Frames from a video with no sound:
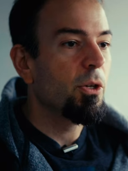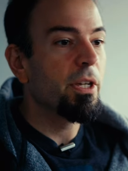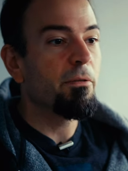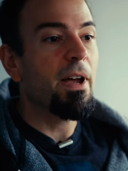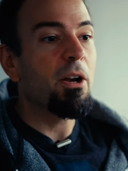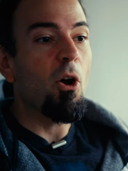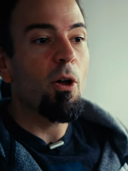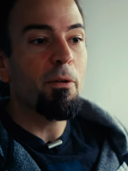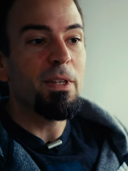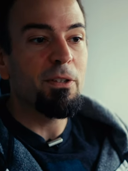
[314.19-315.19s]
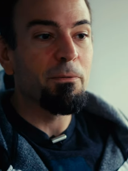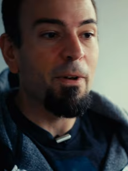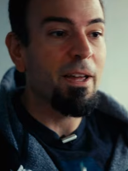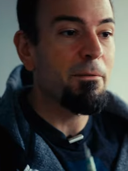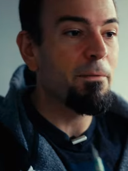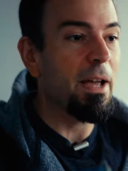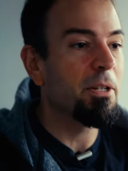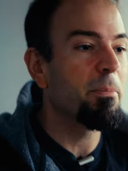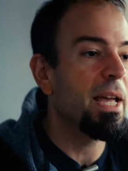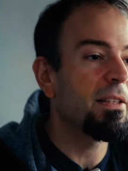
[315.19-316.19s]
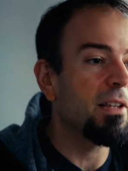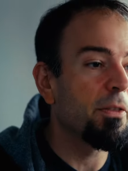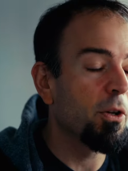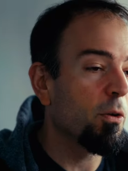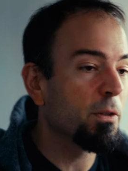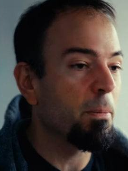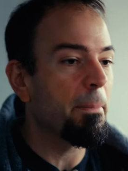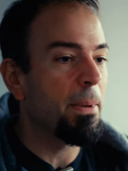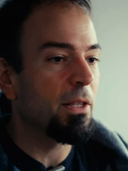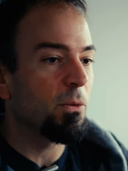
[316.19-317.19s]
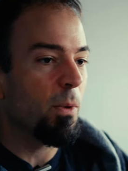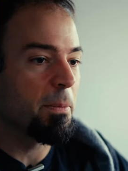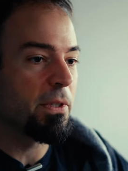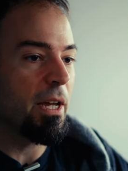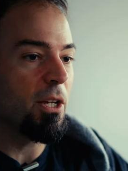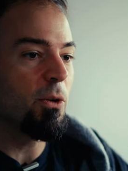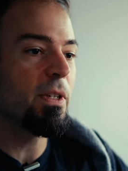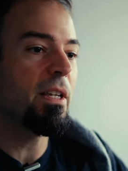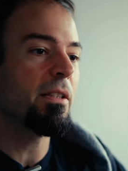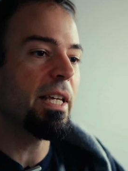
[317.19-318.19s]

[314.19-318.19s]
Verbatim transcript: You can find all of these fun fountain pens on the Goldspot Pens website using